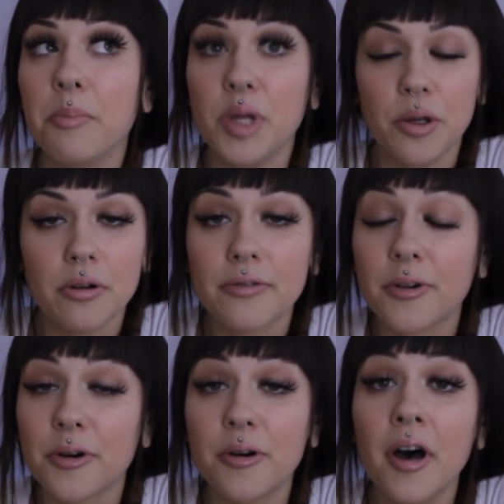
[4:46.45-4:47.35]

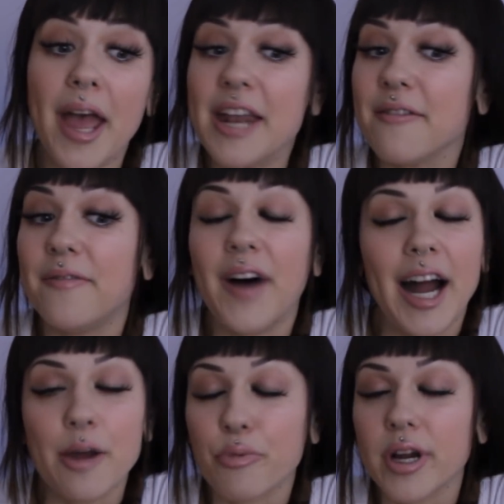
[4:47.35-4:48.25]
beautiful and
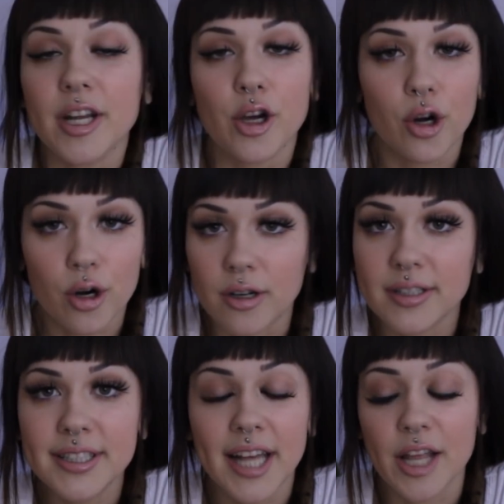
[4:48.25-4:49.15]
vibrant
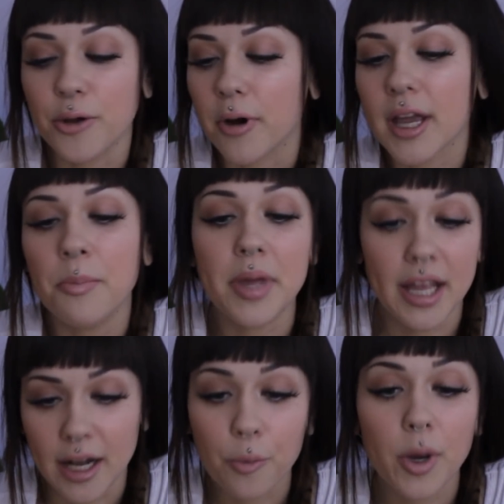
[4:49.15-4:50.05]
girls that you are
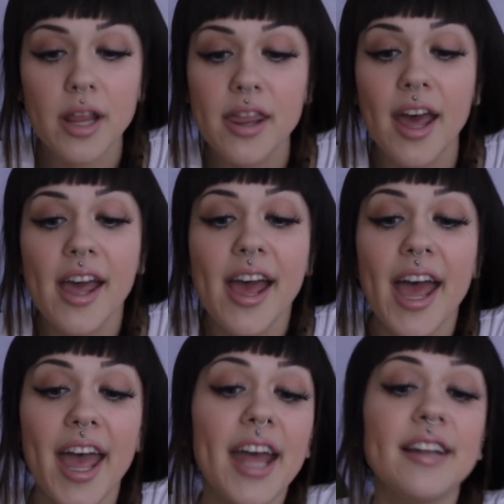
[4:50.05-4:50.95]
competing with,
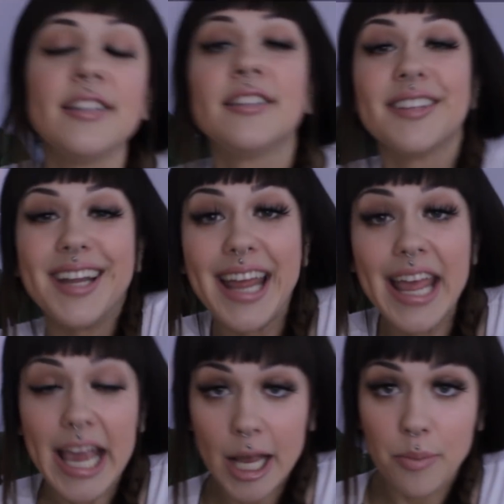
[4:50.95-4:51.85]
and
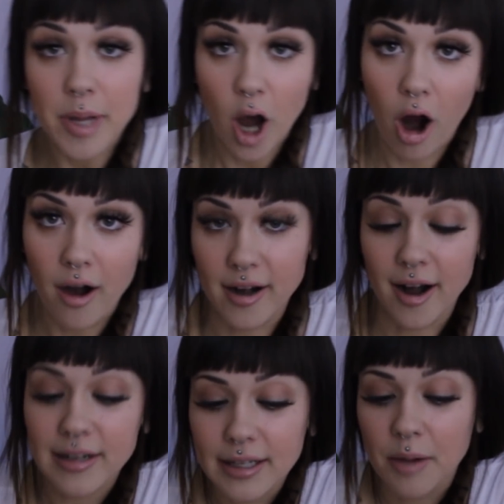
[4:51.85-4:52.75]
it can be hard
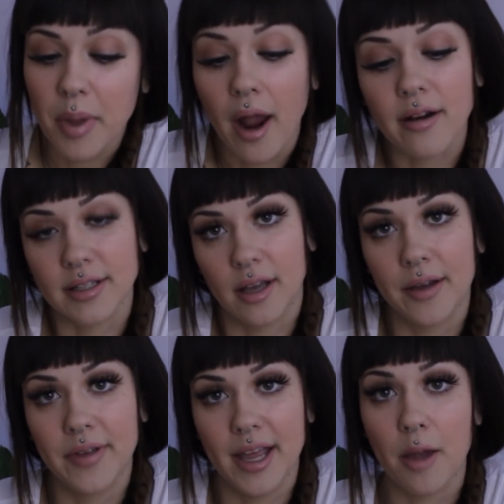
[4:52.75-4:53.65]
not to compare
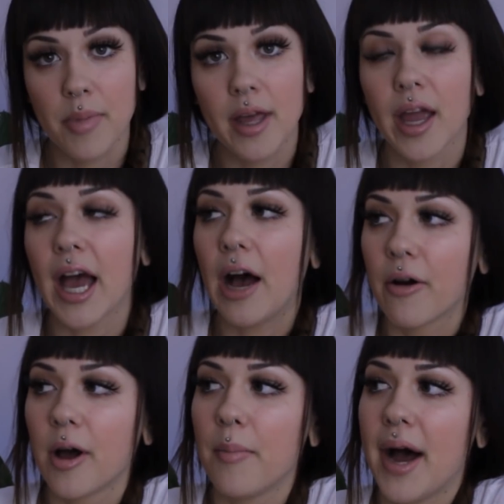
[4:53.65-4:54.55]
yourself. It can be like,
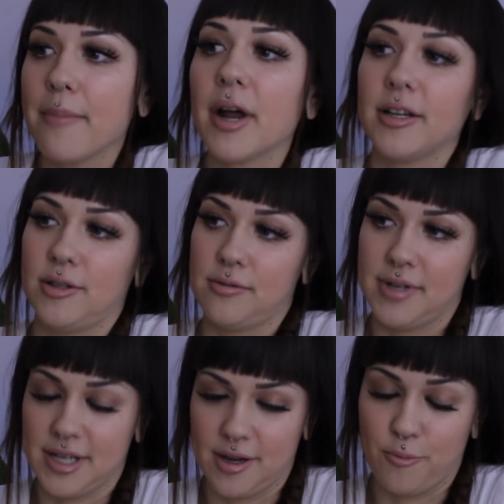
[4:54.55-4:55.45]
how come I'm not
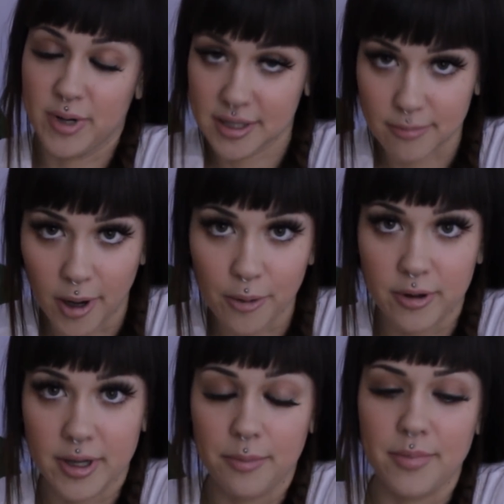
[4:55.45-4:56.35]
doing good? What's wrong
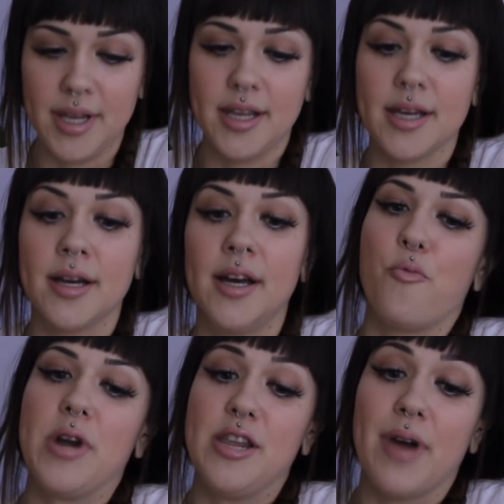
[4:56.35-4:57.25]
with me?
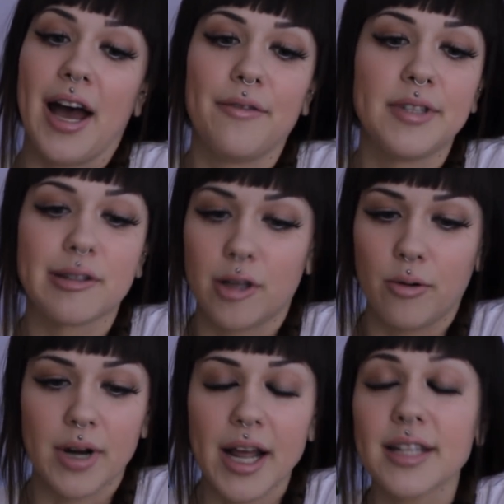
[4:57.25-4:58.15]
When you have
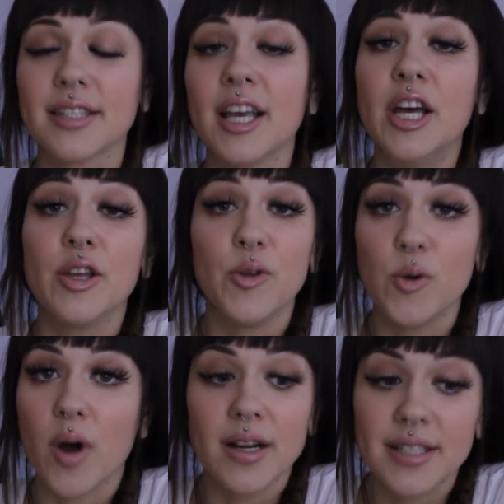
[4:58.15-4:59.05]
slow nights,
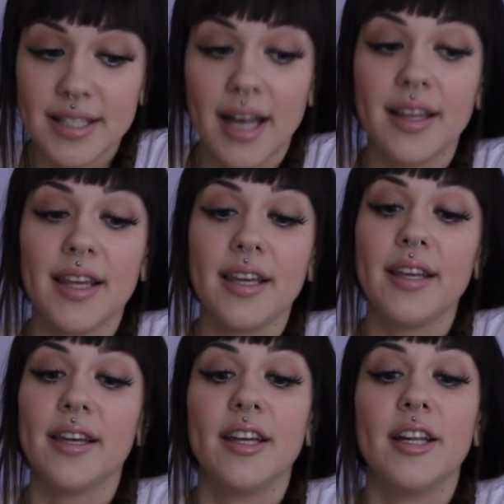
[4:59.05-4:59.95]
you are selling